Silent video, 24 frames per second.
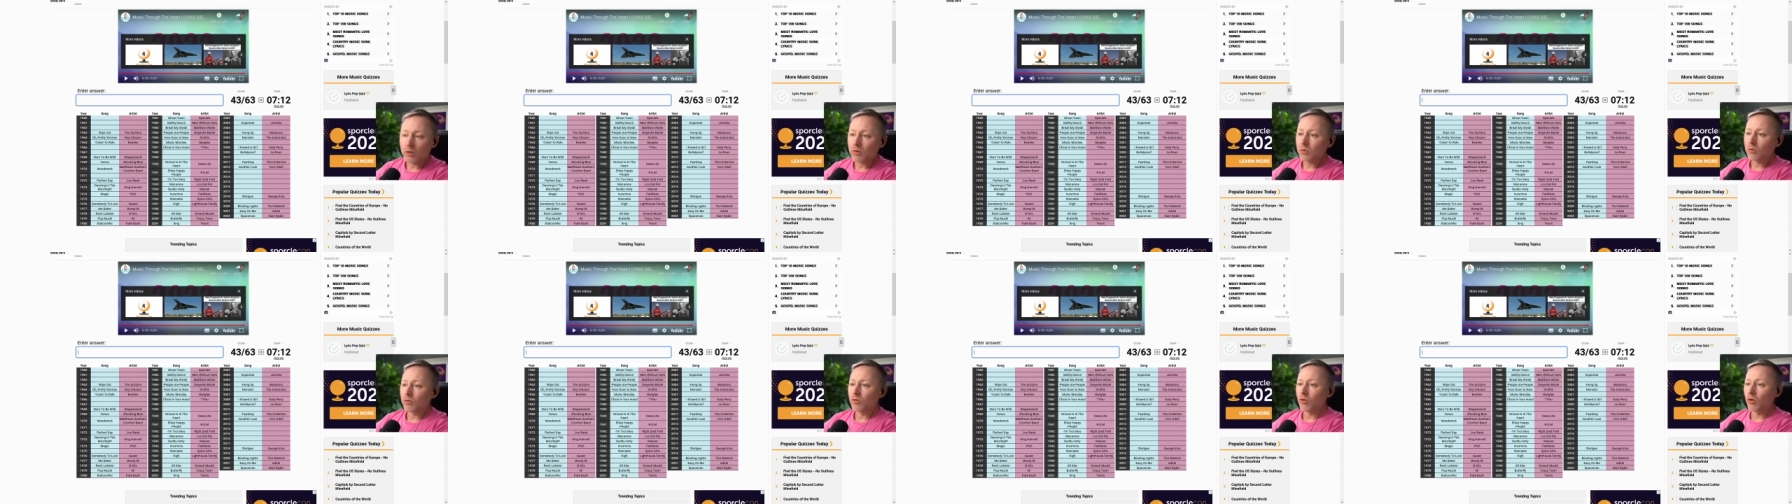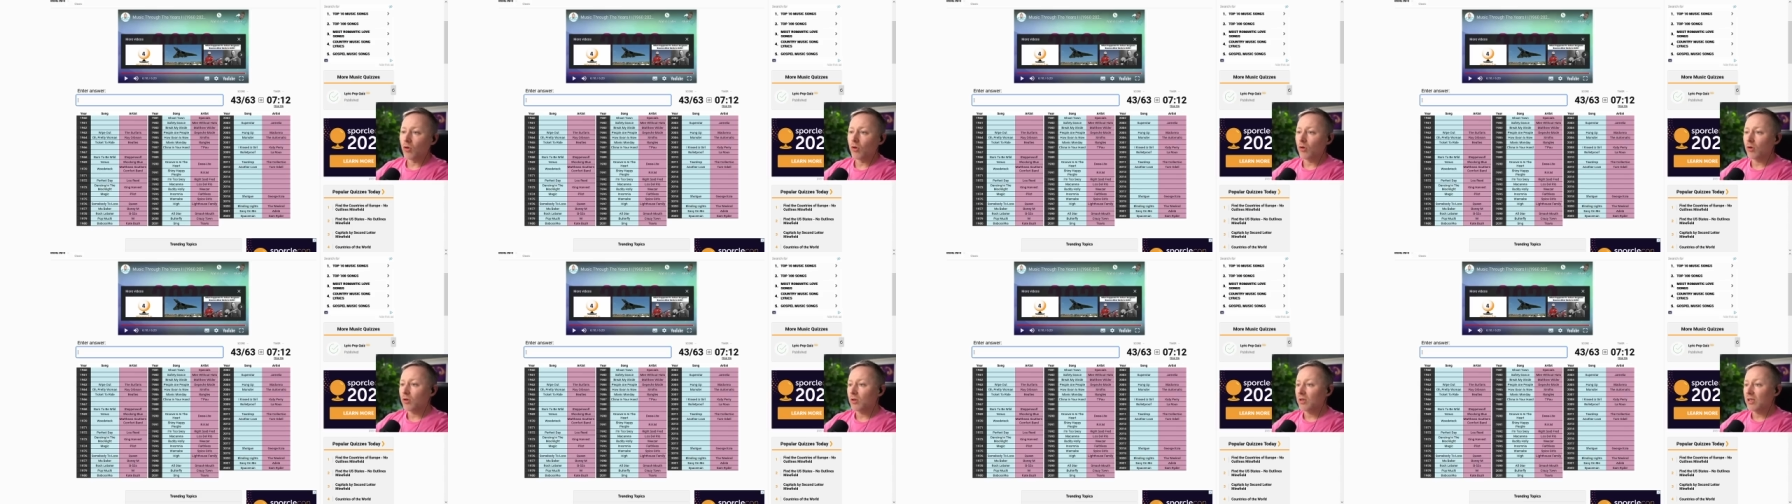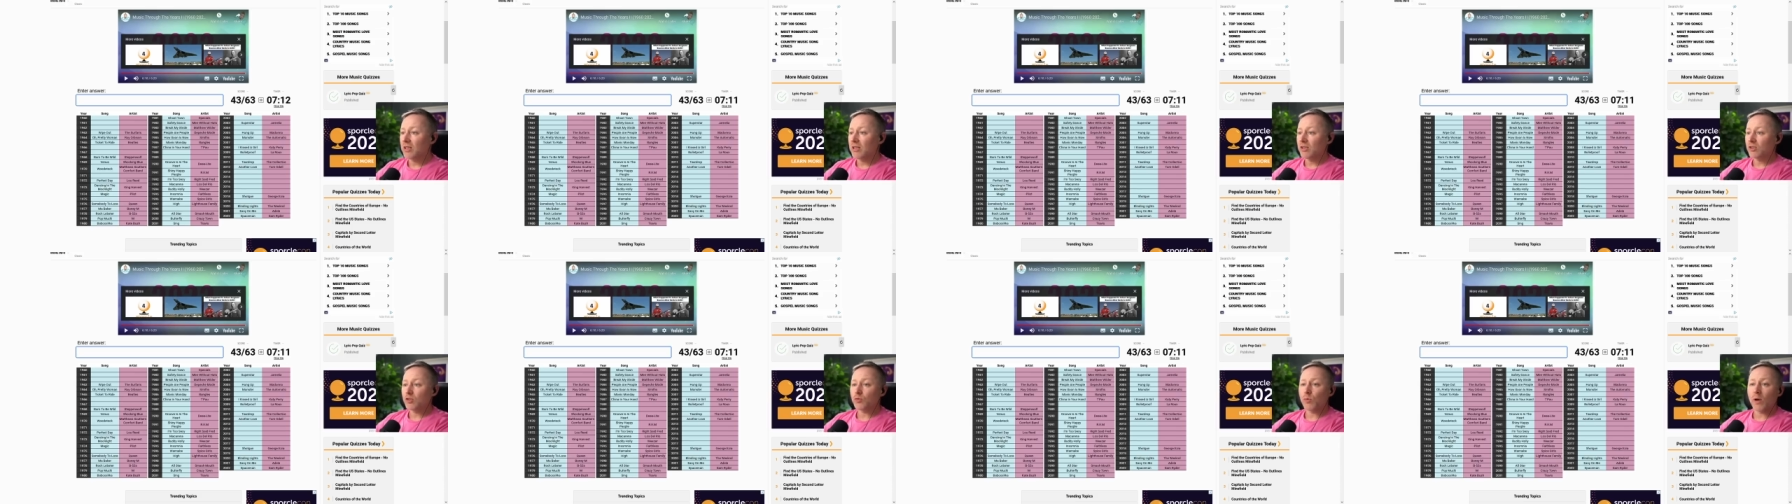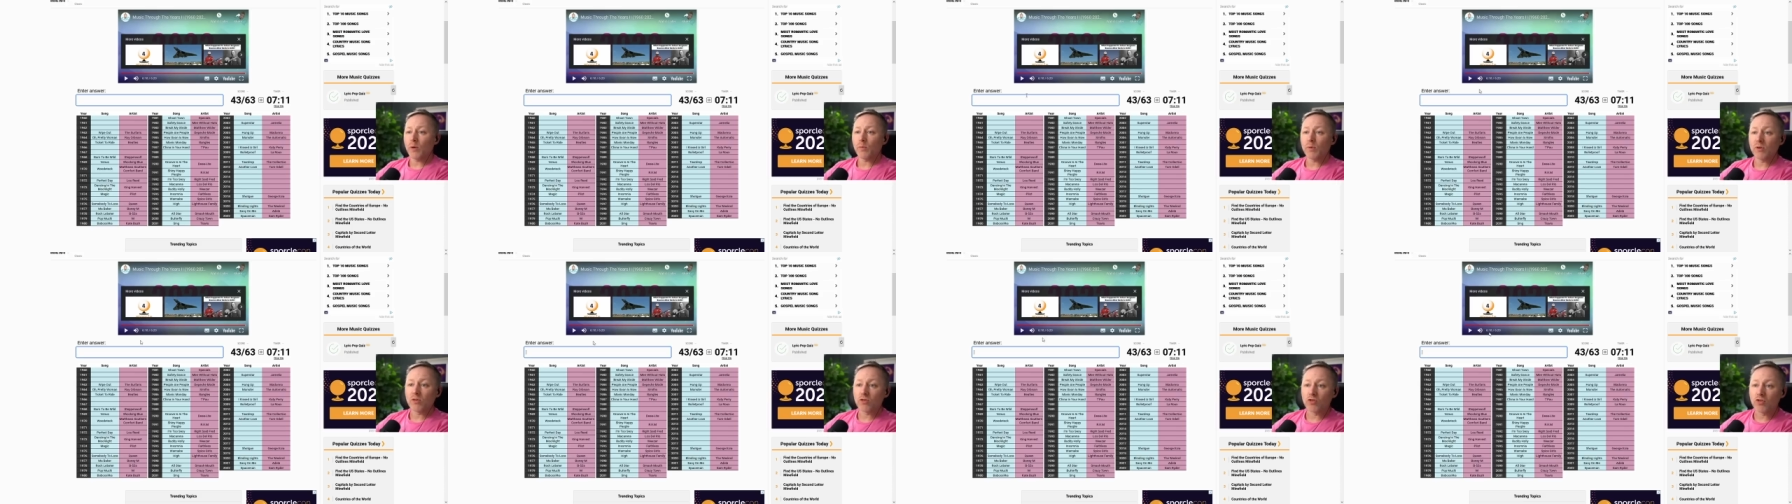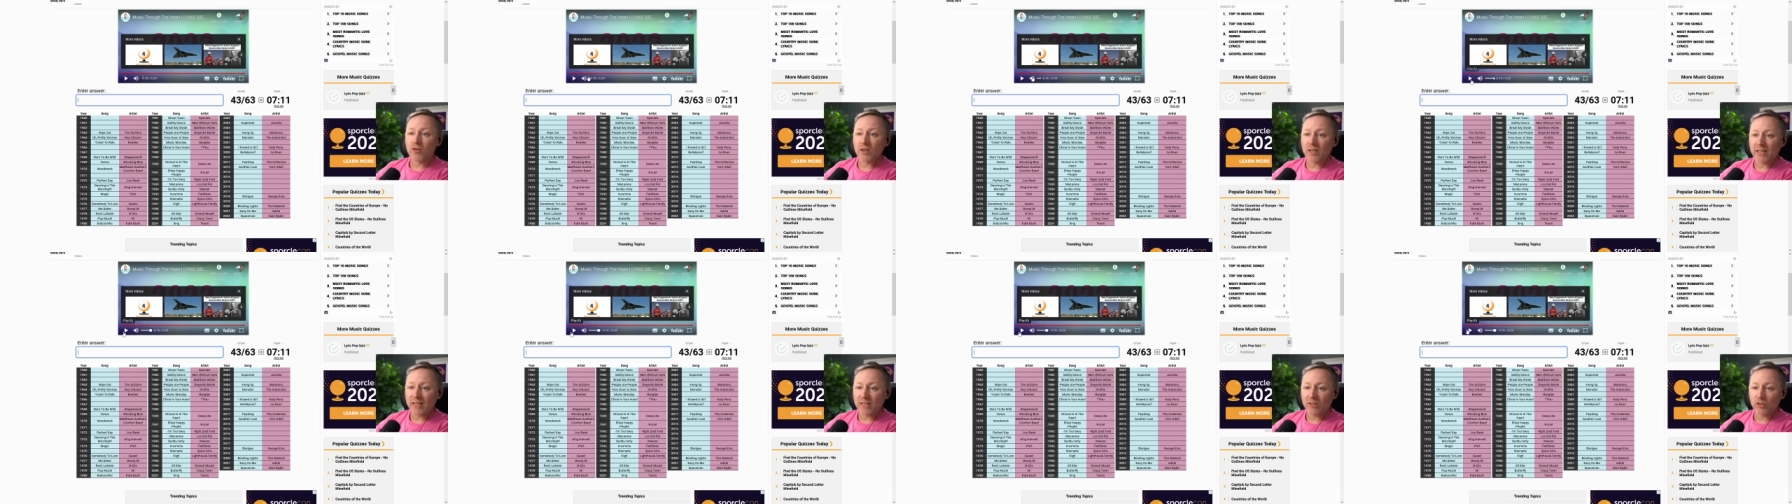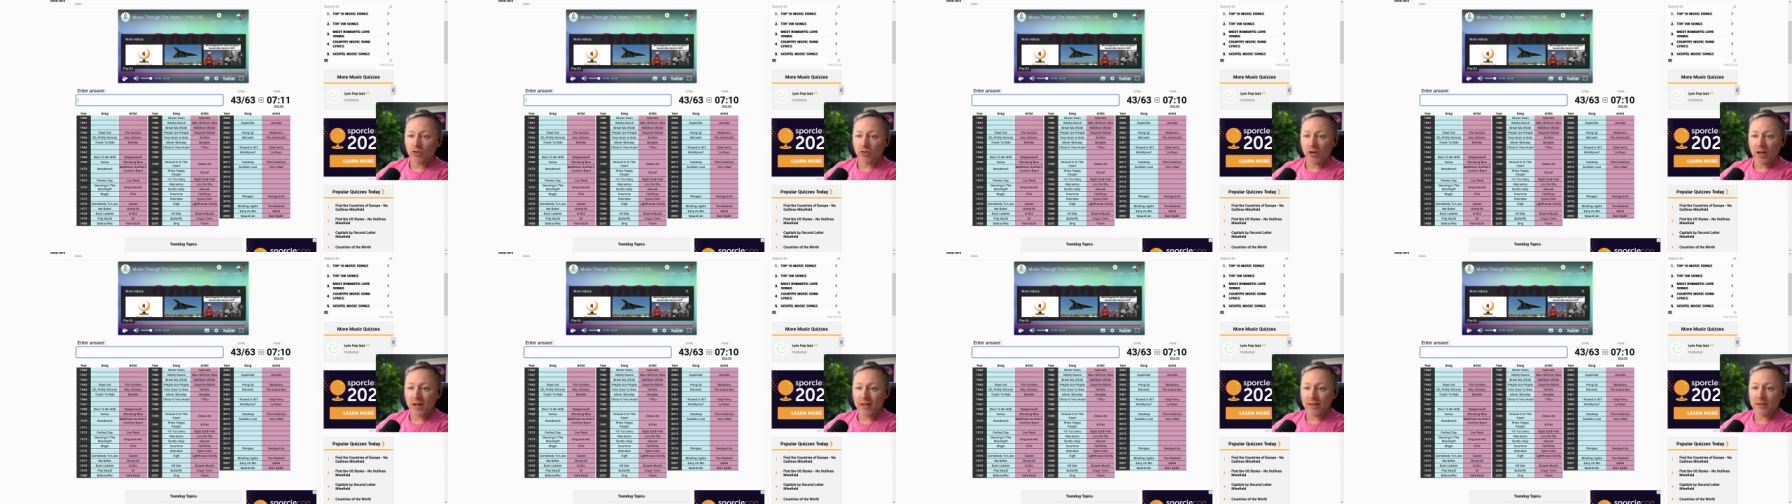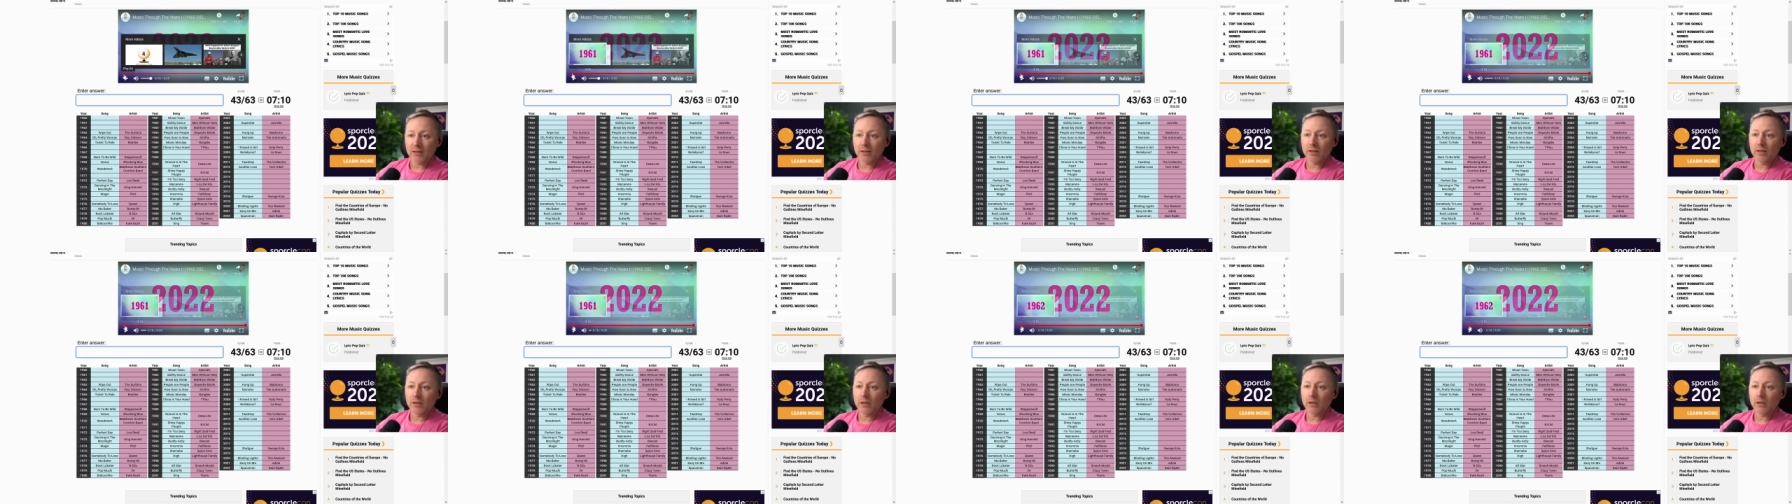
Now, here's where we really try.